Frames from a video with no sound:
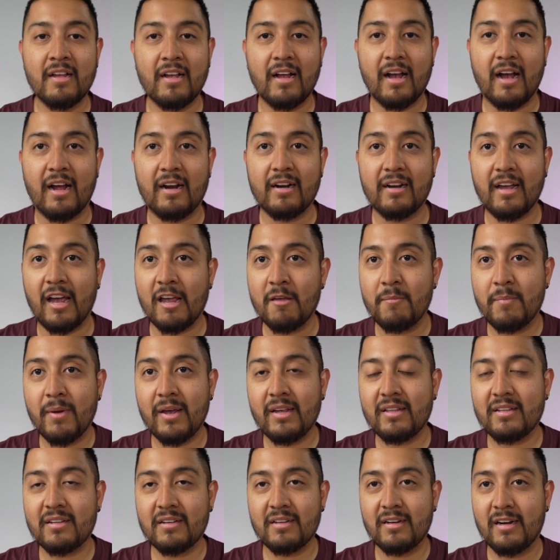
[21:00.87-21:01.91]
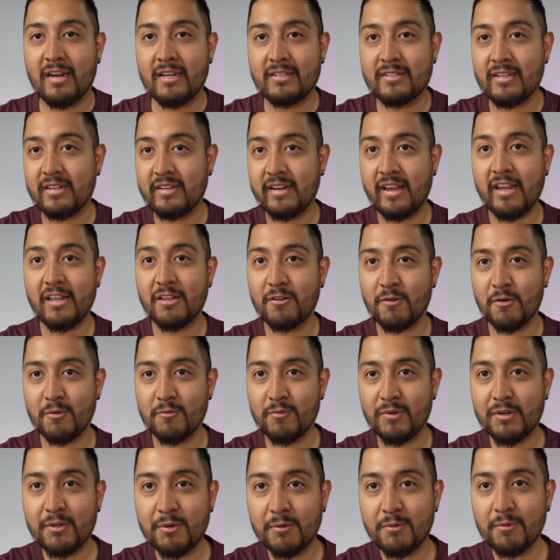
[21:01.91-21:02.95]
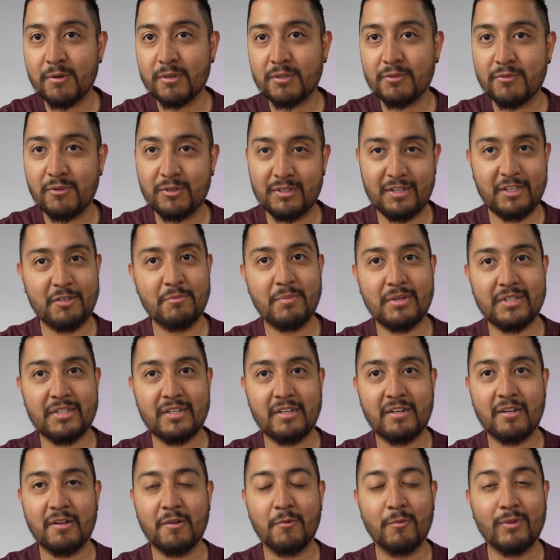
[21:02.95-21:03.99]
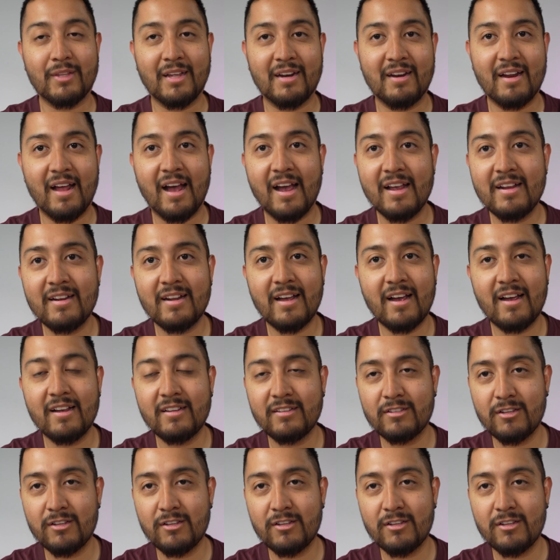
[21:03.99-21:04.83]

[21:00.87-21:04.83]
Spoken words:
And I paid less than 800 euros for this machine with an i9